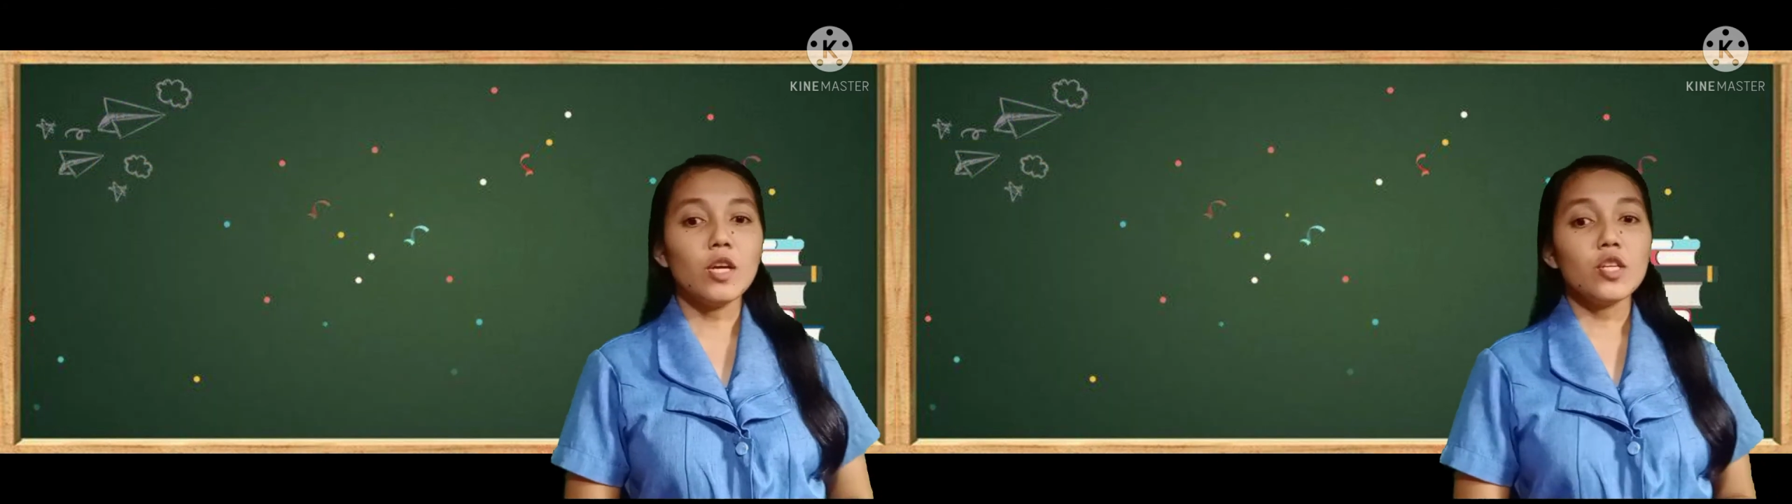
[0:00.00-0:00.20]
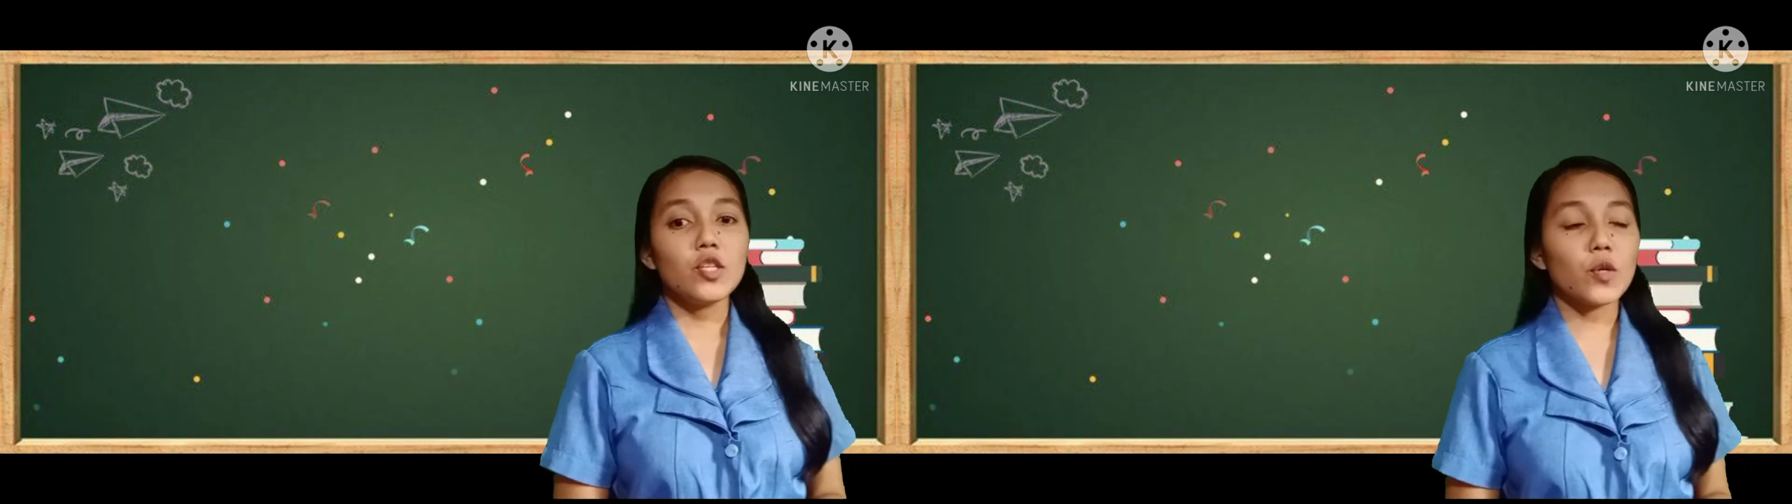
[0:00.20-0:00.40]

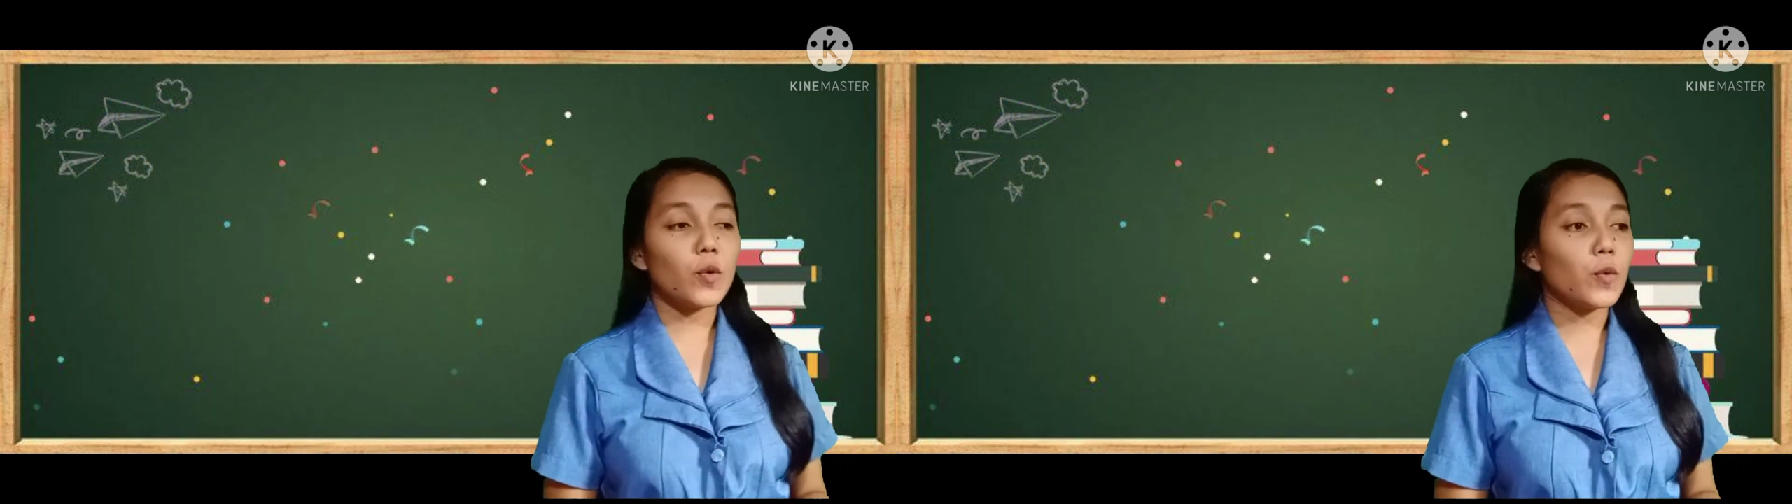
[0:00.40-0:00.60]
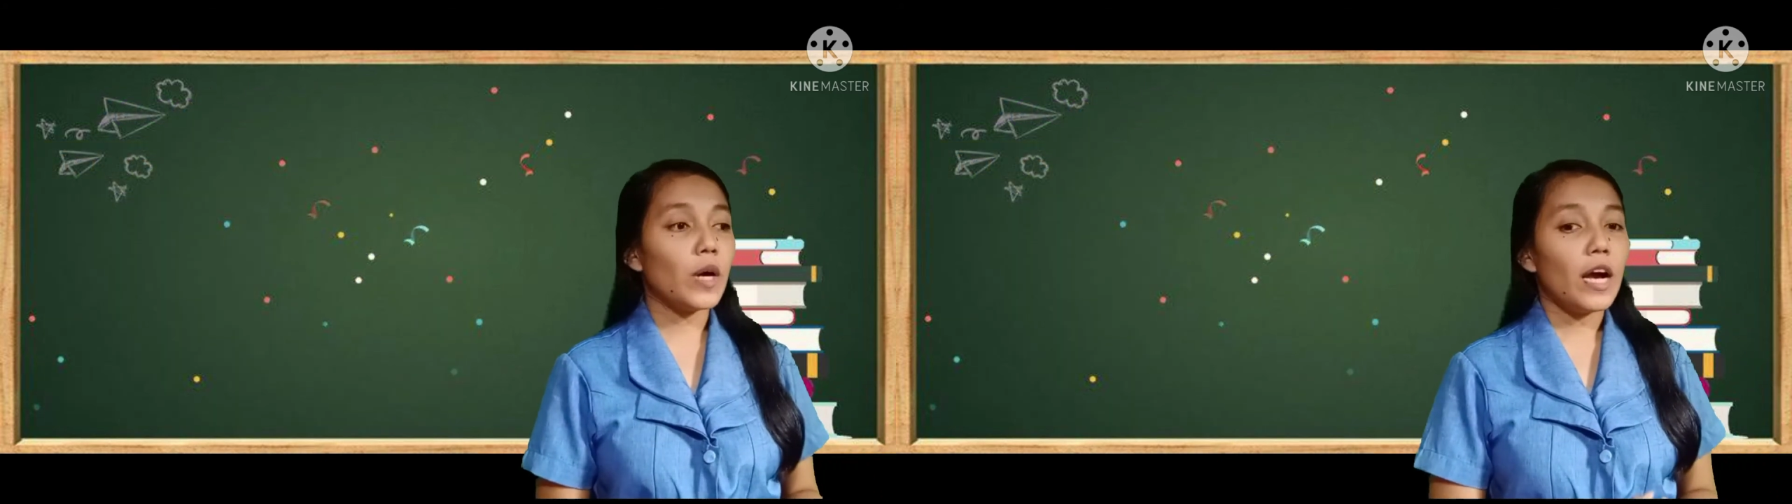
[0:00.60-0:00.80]

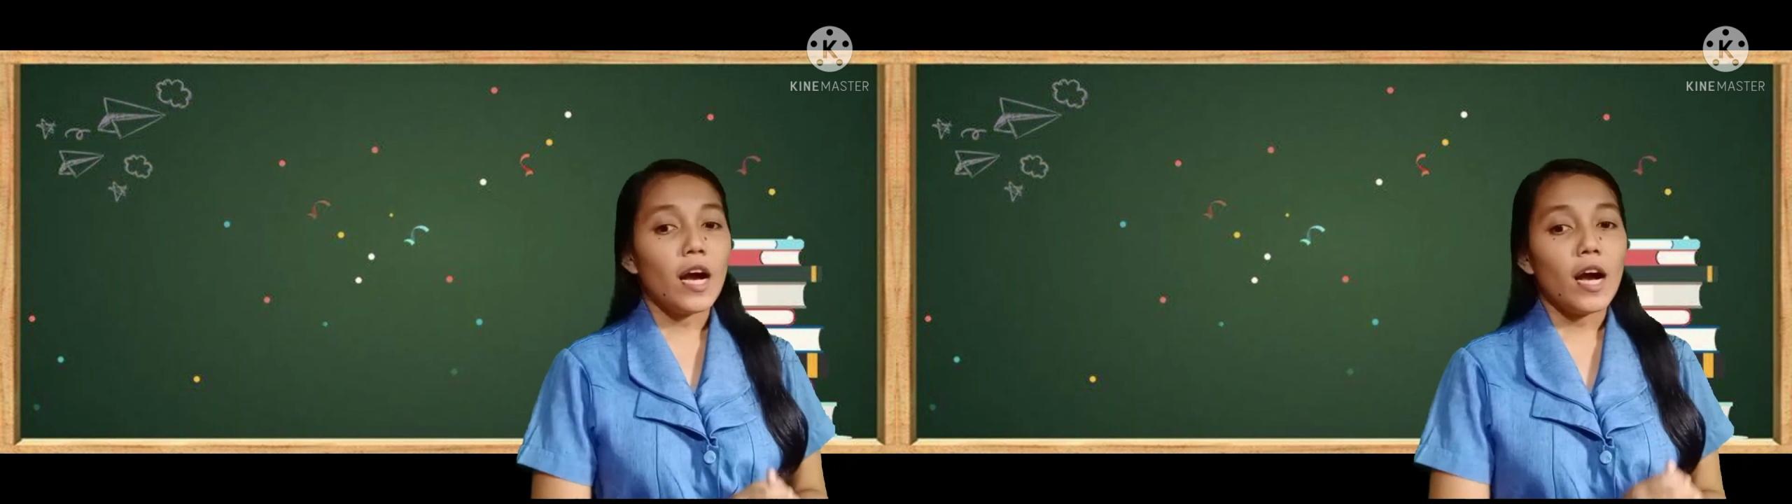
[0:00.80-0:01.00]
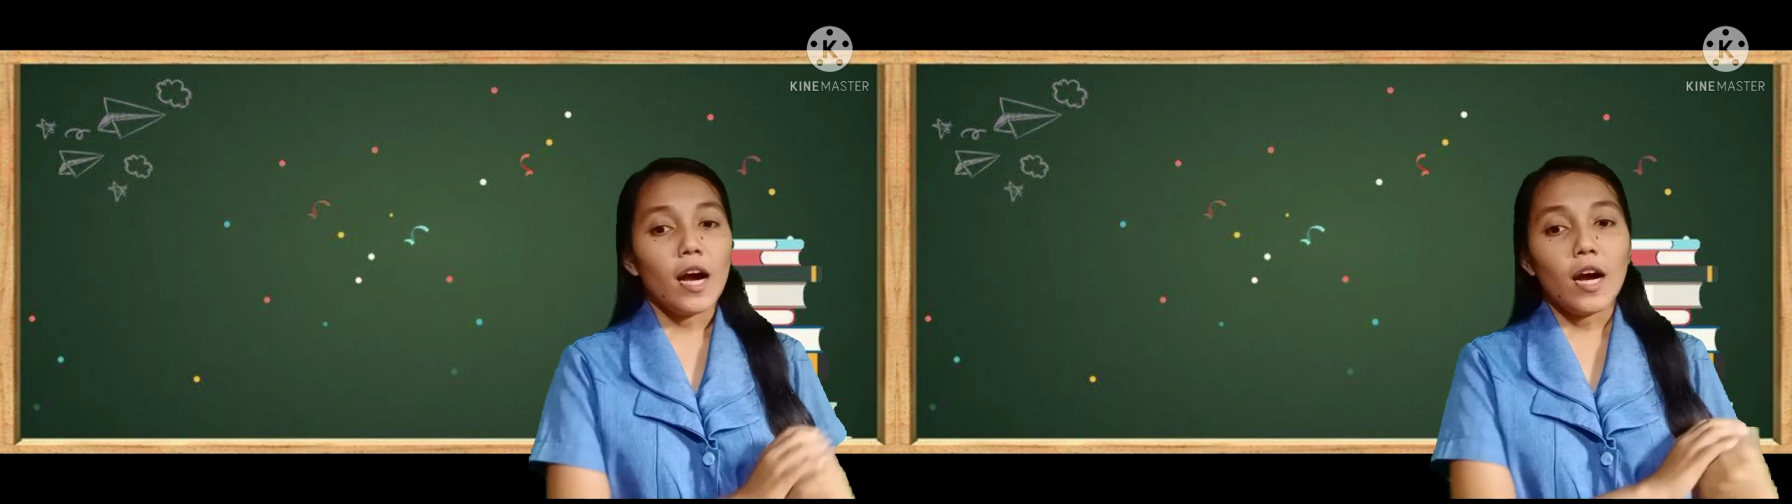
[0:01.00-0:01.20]
So,
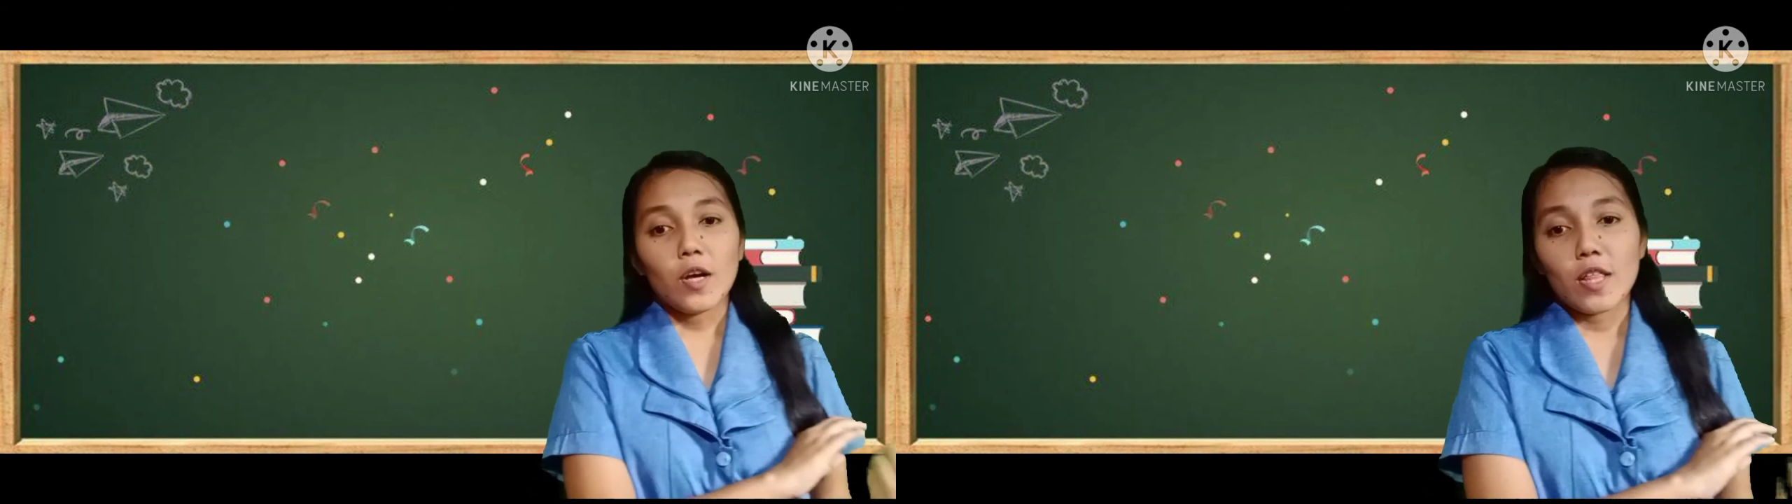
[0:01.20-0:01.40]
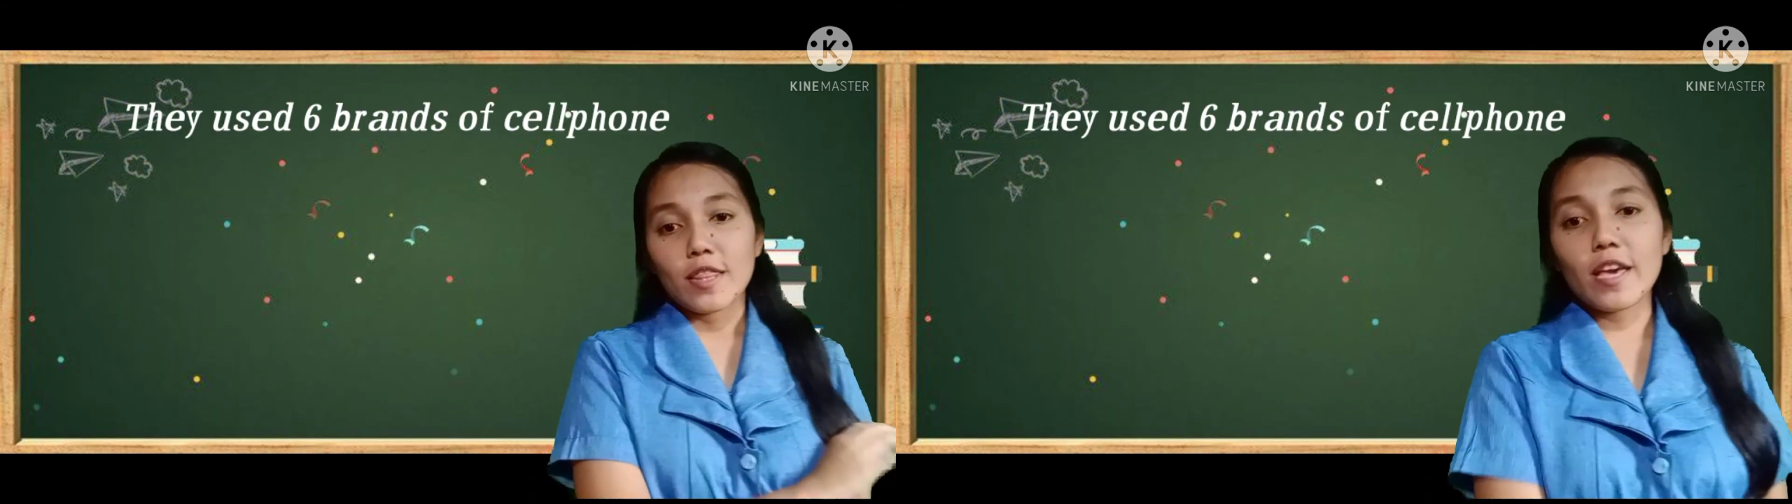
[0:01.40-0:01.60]

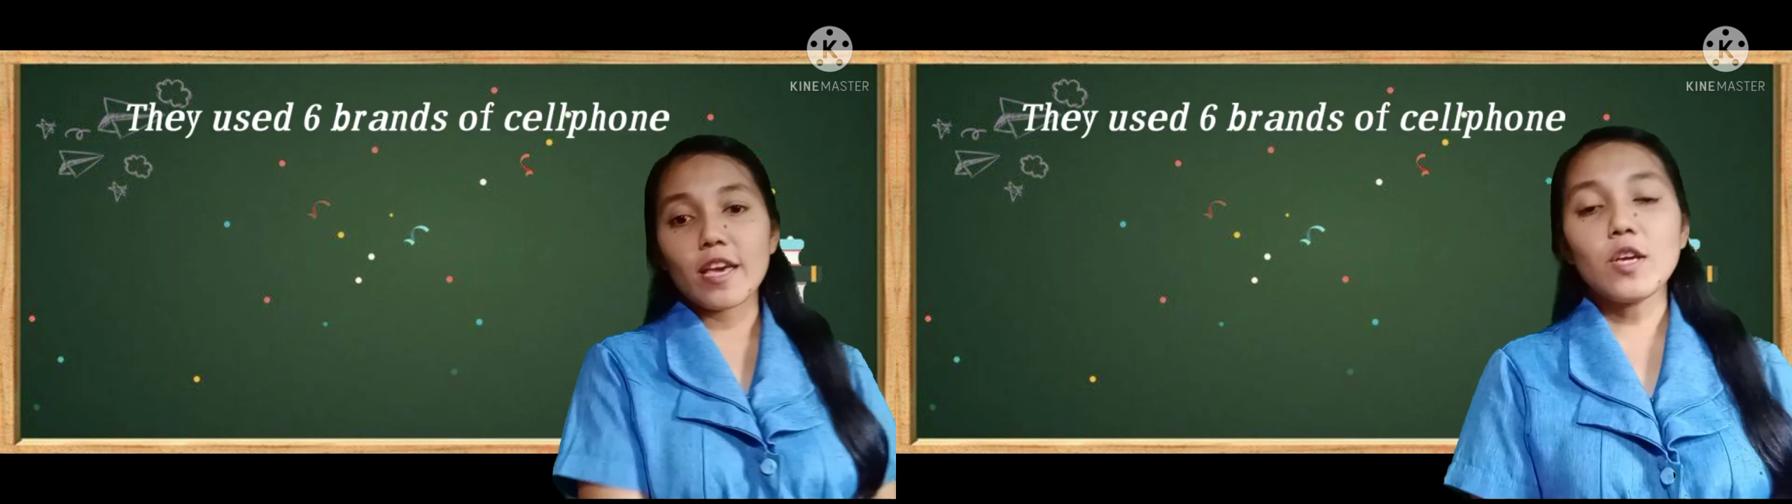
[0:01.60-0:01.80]
they